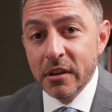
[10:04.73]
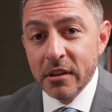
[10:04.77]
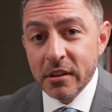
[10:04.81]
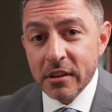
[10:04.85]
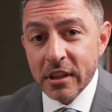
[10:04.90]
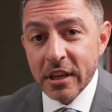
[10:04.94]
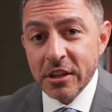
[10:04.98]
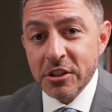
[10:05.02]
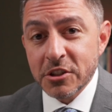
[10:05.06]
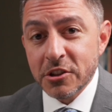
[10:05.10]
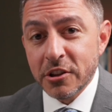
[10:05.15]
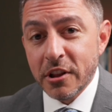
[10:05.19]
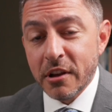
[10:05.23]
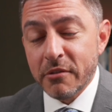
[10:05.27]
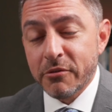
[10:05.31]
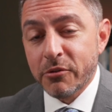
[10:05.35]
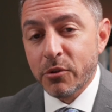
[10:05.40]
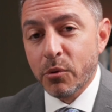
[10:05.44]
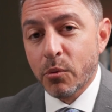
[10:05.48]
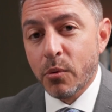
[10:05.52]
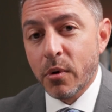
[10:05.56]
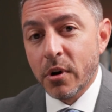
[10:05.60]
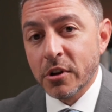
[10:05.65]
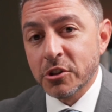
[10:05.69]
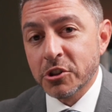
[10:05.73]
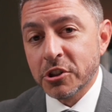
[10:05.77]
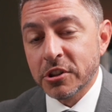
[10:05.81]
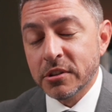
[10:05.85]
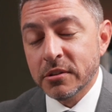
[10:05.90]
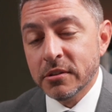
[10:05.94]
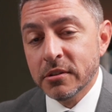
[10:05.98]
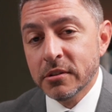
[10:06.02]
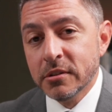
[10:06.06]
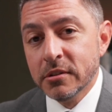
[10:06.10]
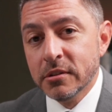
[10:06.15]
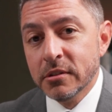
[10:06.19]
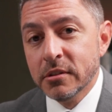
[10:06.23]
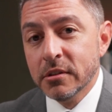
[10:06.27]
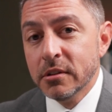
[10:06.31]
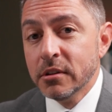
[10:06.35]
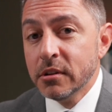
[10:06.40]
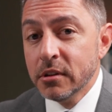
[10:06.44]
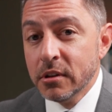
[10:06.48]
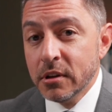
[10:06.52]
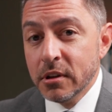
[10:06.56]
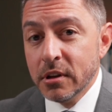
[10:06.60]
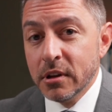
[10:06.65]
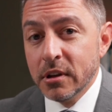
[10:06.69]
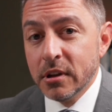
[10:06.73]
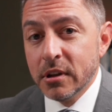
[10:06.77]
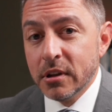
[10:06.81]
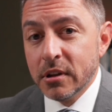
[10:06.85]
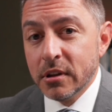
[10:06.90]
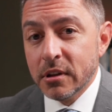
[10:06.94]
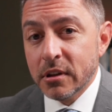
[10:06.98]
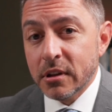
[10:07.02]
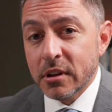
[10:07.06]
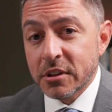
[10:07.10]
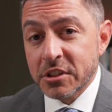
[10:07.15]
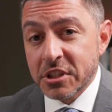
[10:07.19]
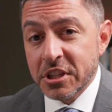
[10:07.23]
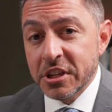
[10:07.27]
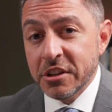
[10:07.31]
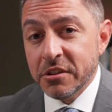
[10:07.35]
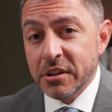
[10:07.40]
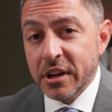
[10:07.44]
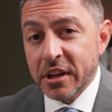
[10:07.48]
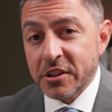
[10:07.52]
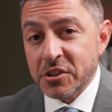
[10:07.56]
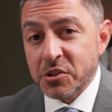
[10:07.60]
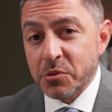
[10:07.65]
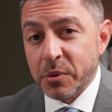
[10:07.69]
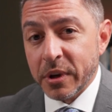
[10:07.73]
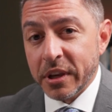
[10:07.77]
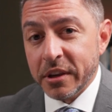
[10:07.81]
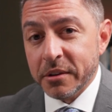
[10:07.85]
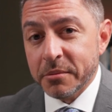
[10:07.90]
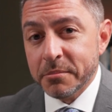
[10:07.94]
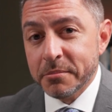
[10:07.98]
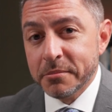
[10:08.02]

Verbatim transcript: Thanks a lot for watching. I'll see you next week.